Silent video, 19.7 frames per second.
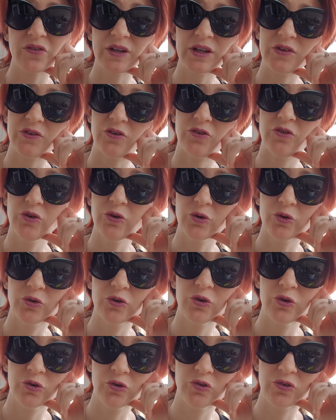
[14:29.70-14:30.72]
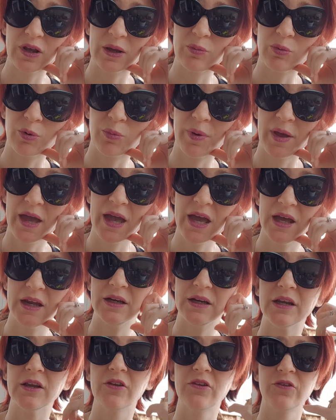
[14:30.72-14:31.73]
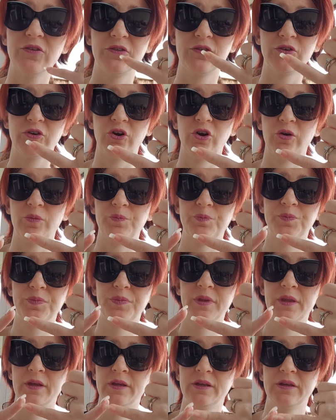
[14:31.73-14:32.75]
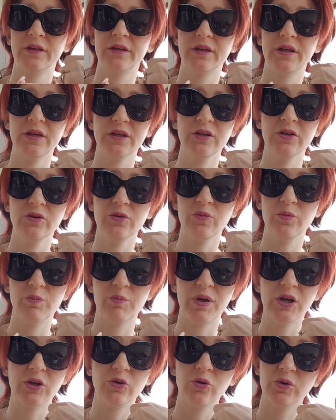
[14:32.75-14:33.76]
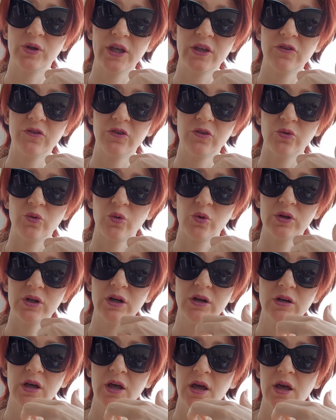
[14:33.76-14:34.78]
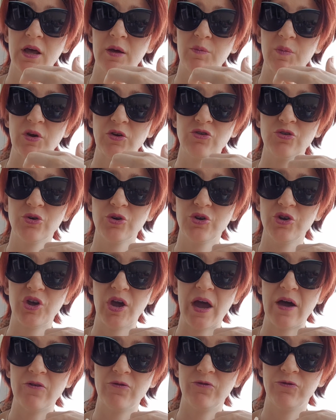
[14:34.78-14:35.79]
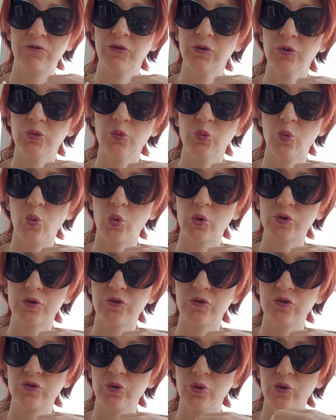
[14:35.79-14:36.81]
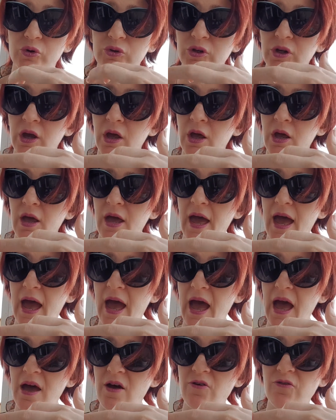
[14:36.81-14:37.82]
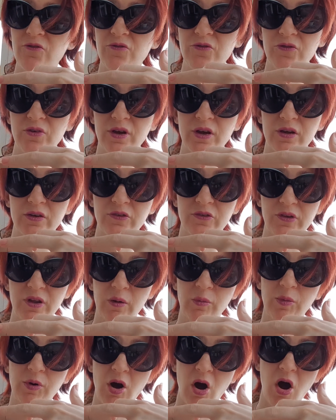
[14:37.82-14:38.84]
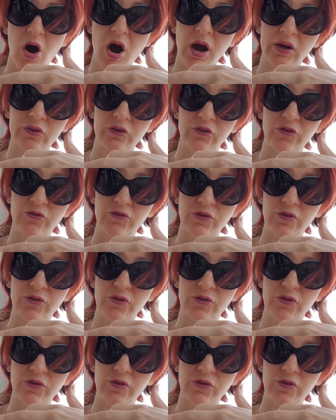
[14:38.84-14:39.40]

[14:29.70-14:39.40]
need to do to stay prepared is, you know, get your medical kits in order, make sure that you have food and water stored, have some kind of